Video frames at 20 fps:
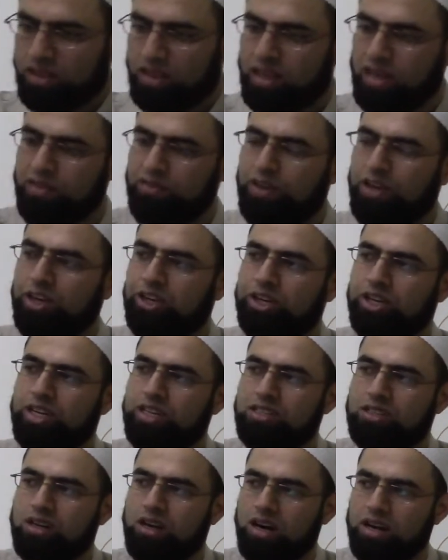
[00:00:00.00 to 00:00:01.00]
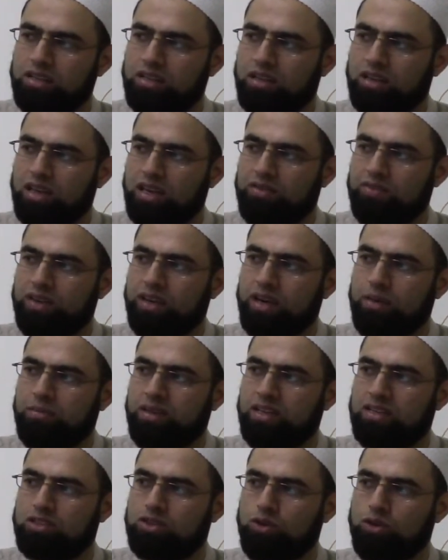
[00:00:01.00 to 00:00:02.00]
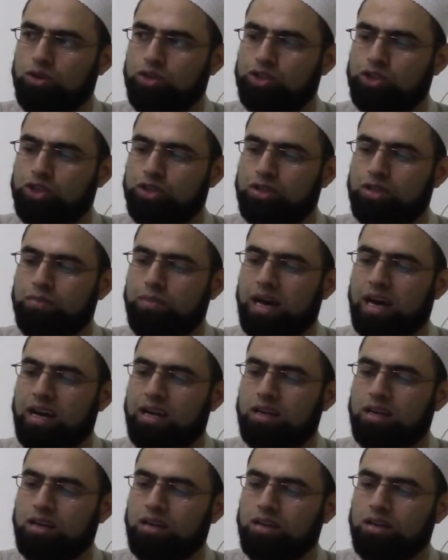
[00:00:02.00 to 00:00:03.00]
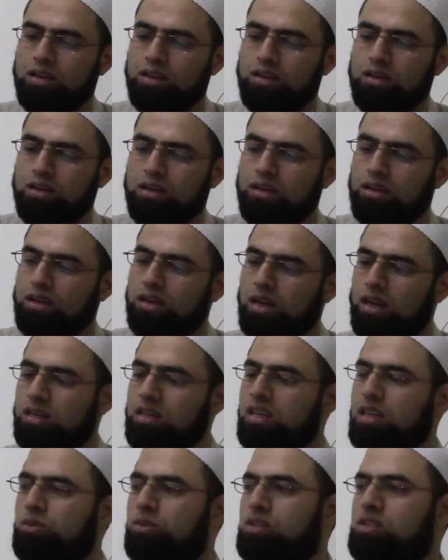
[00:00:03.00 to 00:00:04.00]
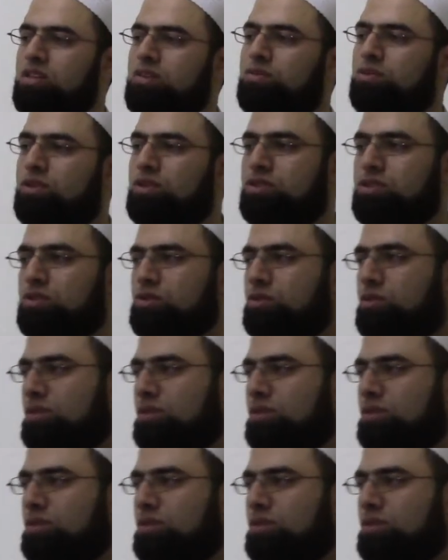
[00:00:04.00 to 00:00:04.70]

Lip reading: give him his orchard back, and he will divorce you.